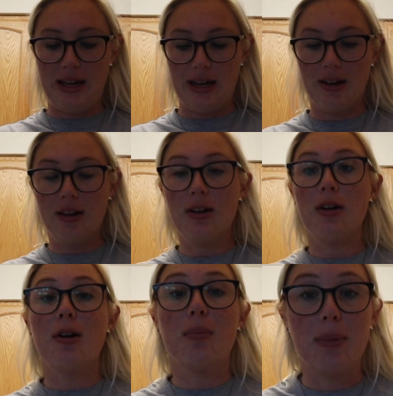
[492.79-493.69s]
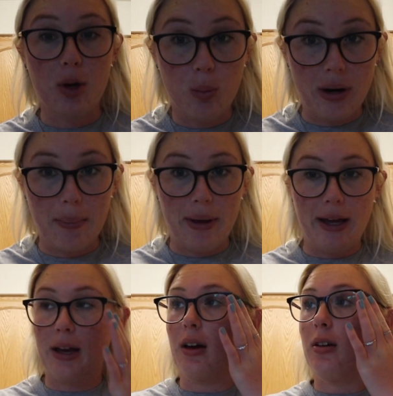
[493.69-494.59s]
be meal
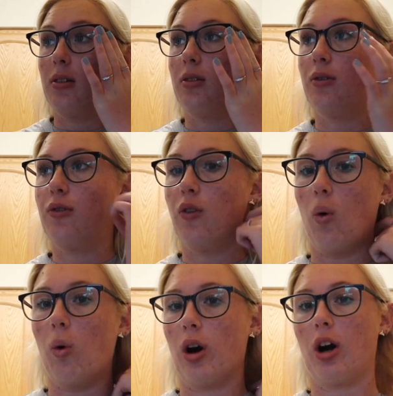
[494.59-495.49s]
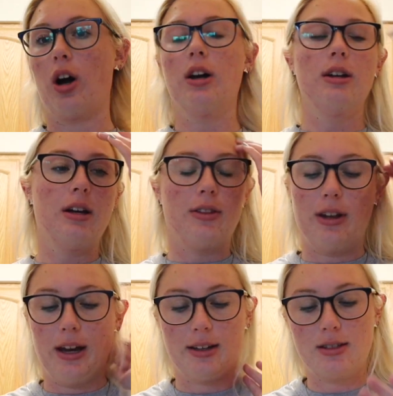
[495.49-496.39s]
prepping for
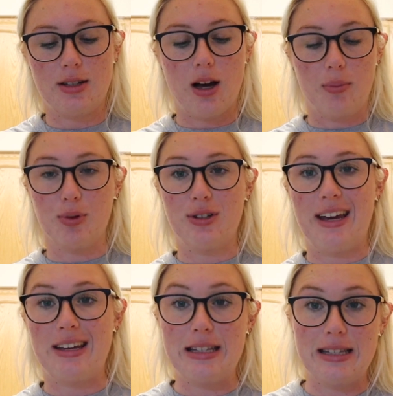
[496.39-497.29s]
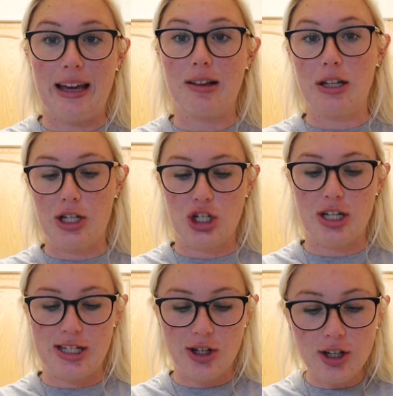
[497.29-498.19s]
the next couple days, like lunch
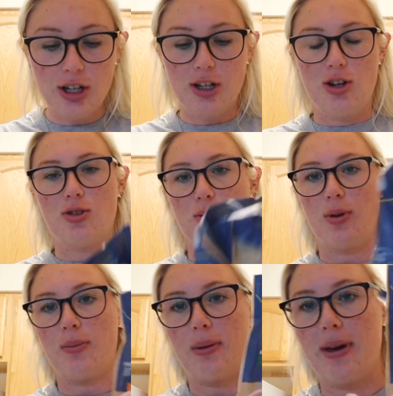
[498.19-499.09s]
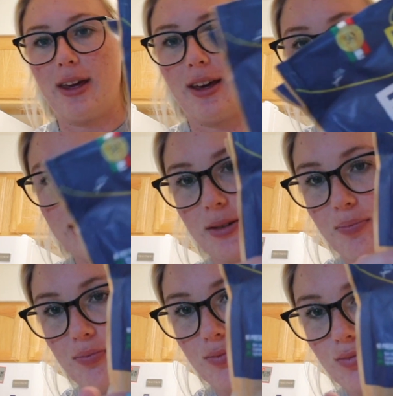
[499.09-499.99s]
and dinner. So I'm gonna be making some
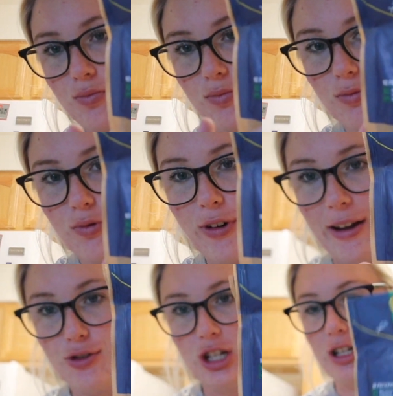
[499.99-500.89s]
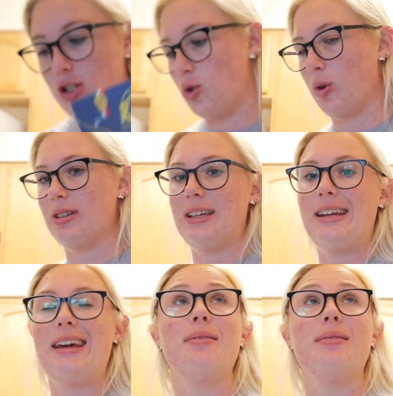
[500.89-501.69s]
five cheese tortellini